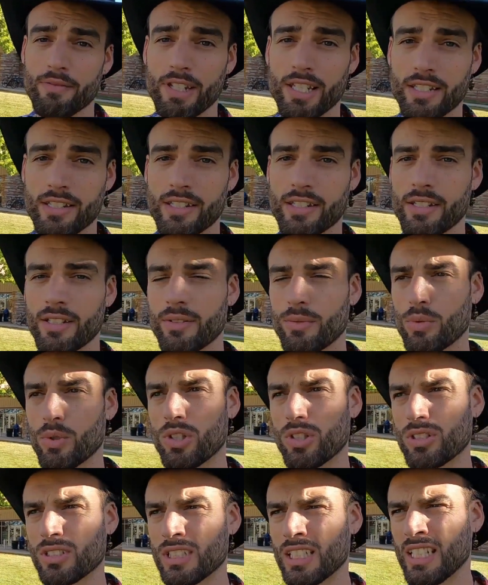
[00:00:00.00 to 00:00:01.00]
These
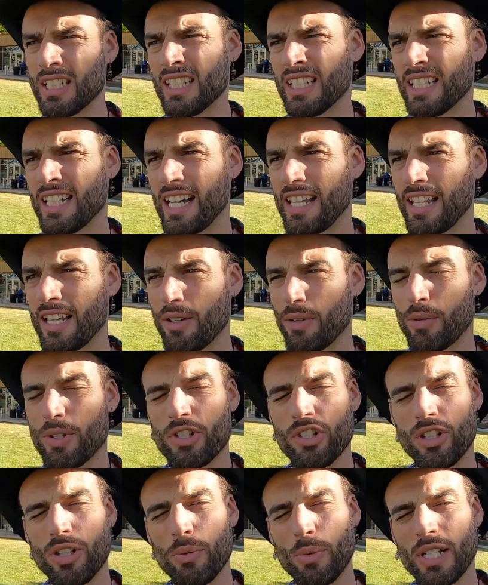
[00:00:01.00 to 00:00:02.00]
were, I think,
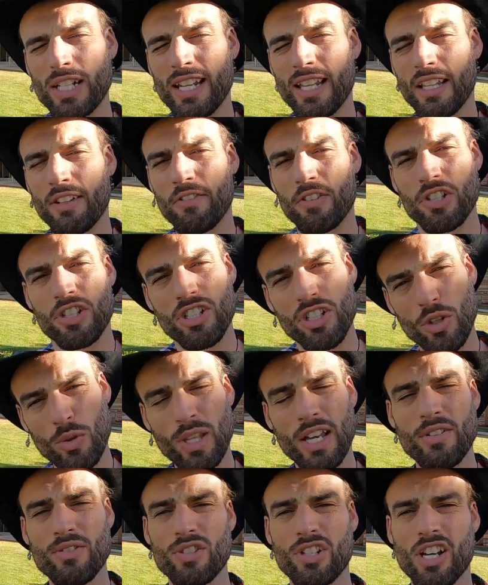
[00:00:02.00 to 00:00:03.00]
originally retailing for
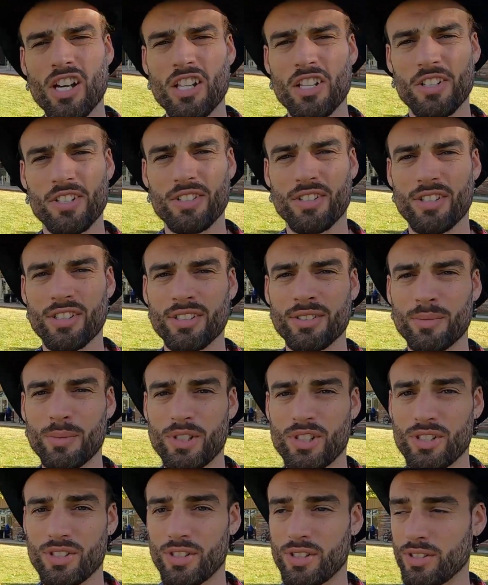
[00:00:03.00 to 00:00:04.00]
$2,000,
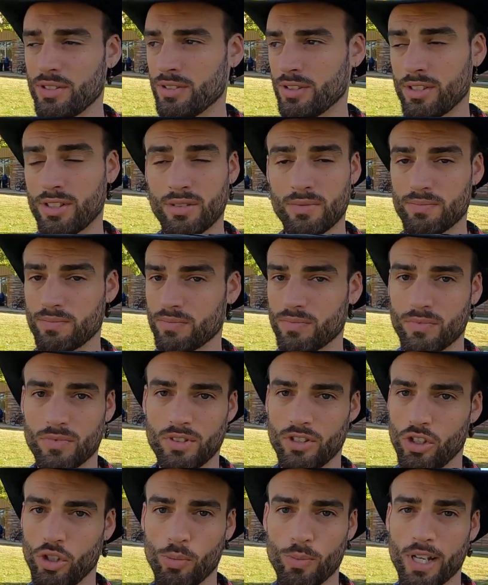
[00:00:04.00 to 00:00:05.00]
which is
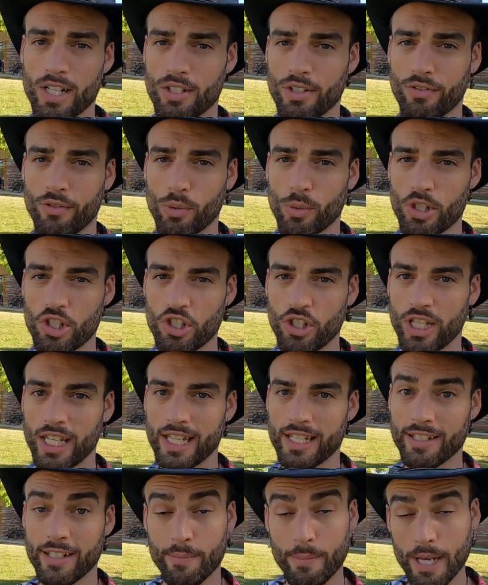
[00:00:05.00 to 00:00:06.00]
too much for what you
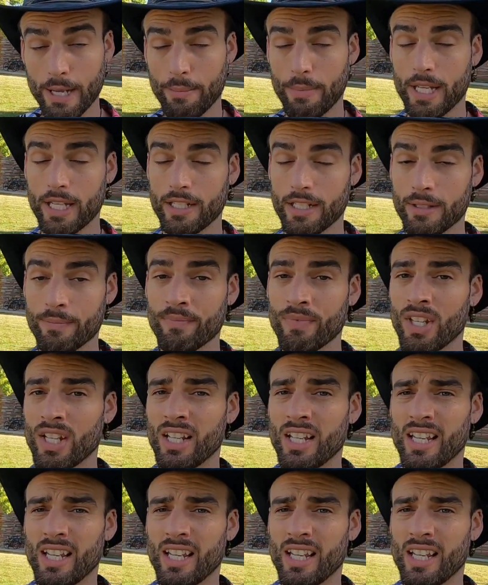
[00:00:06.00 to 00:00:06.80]
get, in my opinion.